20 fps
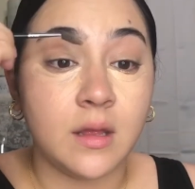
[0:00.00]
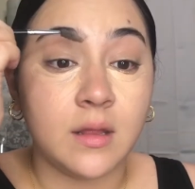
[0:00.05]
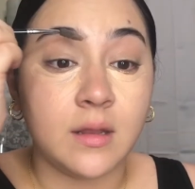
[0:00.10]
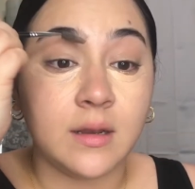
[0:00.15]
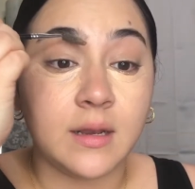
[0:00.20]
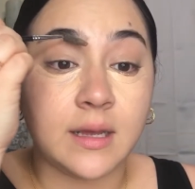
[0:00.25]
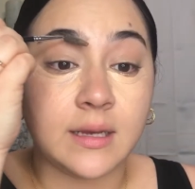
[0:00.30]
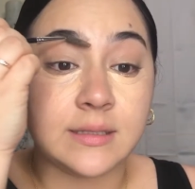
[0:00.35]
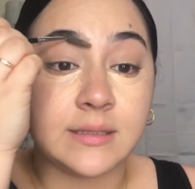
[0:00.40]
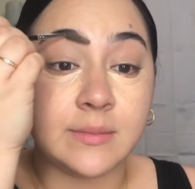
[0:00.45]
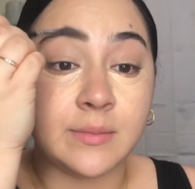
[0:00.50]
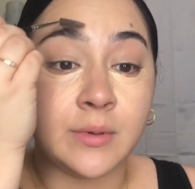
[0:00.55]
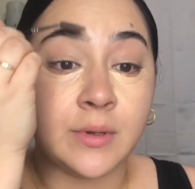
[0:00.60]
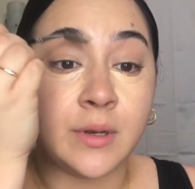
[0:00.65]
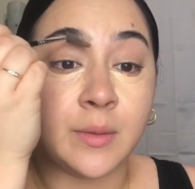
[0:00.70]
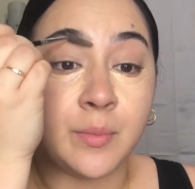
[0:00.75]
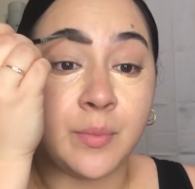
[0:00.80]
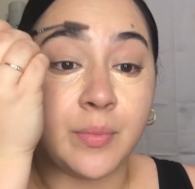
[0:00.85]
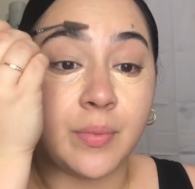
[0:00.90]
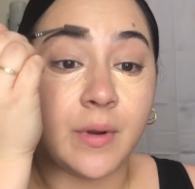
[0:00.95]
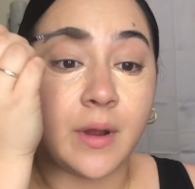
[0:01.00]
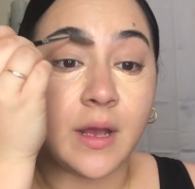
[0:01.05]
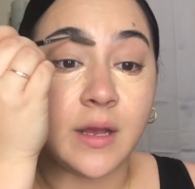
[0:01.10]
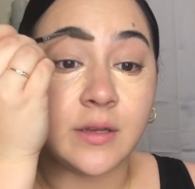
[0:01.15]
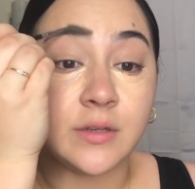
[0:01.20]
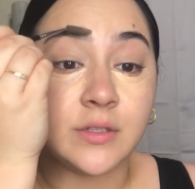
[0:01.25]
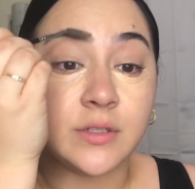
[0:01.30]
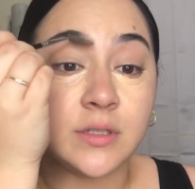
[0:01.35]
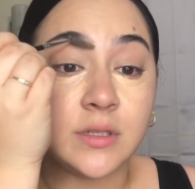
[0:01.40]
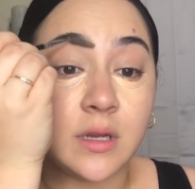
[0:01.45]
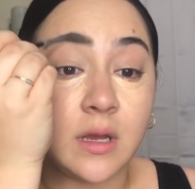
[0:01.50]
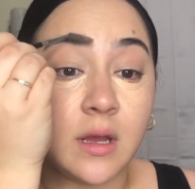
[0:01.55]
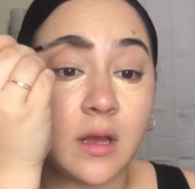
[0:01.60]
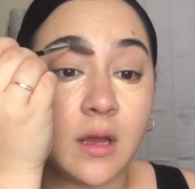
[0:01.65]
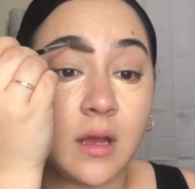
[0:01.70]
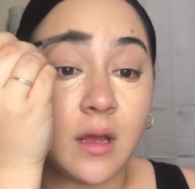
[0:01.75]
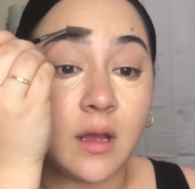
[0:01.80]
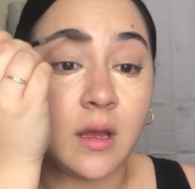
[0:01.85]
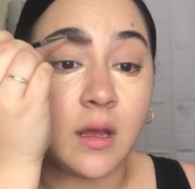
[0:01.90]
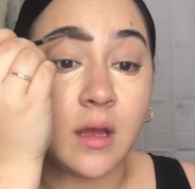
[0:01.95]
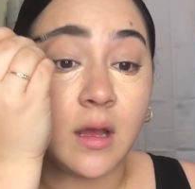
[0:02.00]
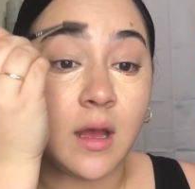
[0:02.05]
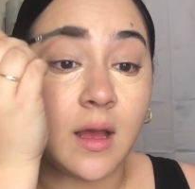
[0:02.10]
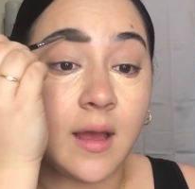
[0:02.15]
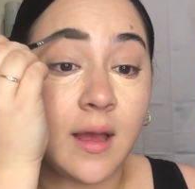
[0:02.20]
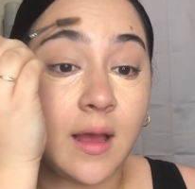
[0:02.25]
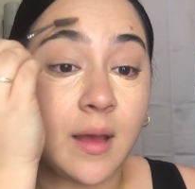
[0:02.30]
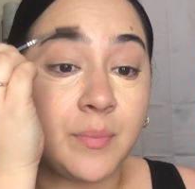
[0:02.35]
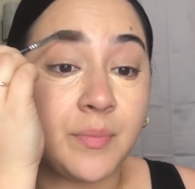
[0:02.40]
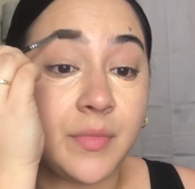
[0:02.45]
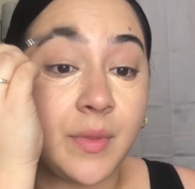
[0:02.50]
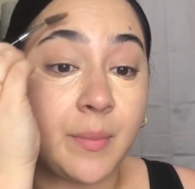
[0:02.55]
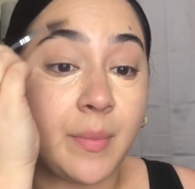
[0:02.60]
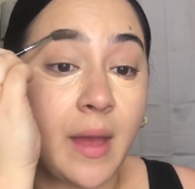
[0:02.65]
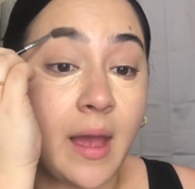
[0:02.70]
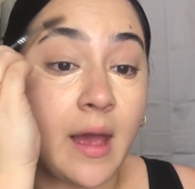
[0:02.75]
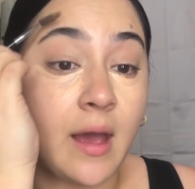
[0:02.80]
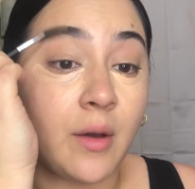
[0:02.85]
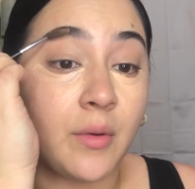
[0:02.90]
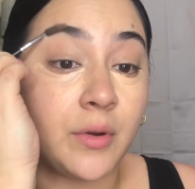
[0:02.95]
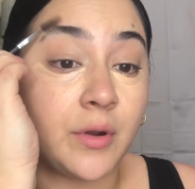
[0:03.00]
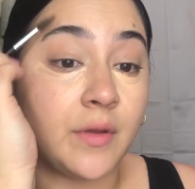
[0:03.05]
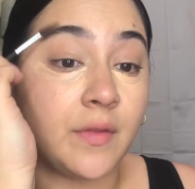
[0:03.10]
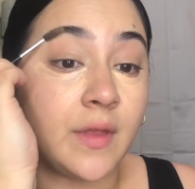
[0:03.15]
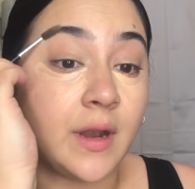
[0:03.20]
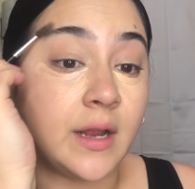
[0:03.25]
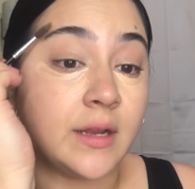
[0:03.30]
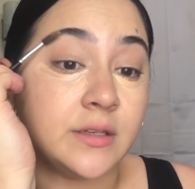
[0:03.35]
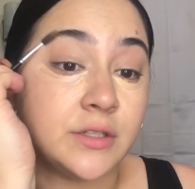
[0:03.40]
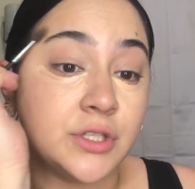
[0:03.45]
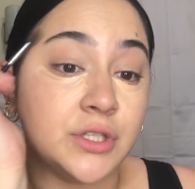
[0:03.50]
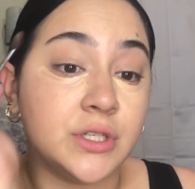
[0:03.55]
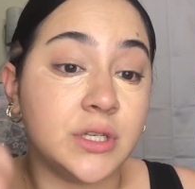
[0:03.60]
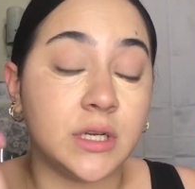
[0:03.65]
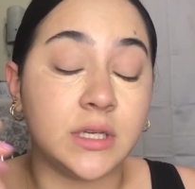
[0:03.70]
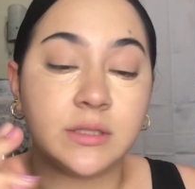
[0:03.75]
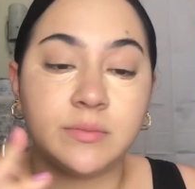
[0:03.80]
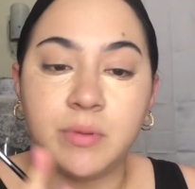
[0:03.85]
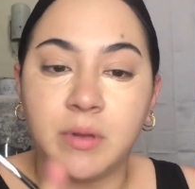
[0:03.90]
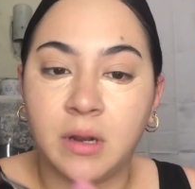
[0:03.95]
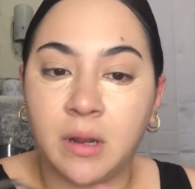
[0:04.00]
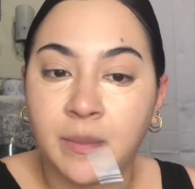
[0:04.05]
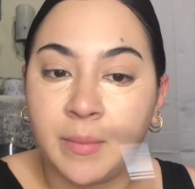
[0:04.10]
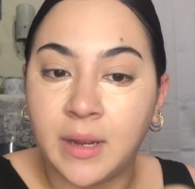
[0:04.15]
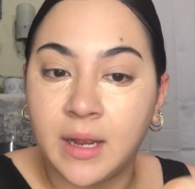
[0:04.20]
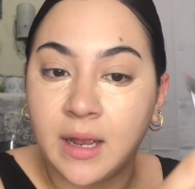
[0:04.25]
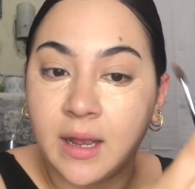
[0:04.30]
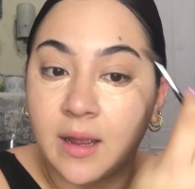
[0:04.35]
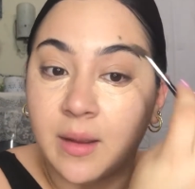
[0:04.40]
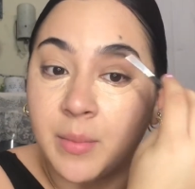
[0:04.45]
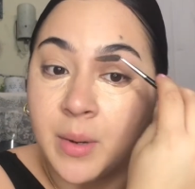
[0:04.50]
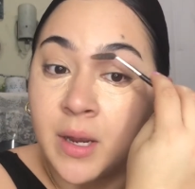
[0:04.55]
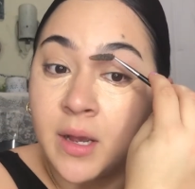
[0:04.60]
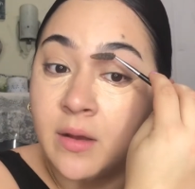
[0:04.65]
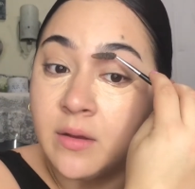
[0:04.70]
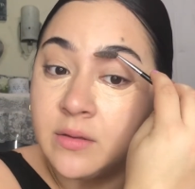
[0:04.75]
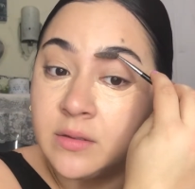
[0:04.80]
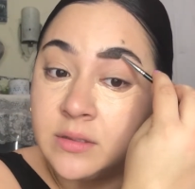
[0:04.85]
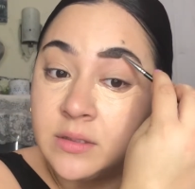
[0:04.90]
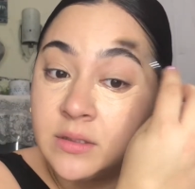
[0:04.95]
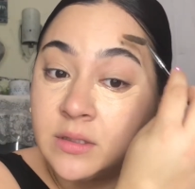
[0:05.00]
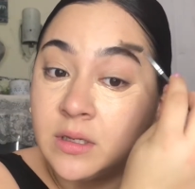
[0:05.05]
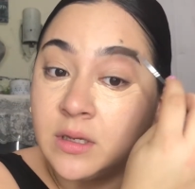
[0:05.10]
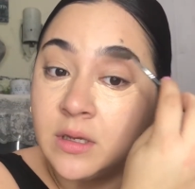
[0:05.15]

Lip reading: Next, I'm gonna brush up the powder that I just put on my eyebrows.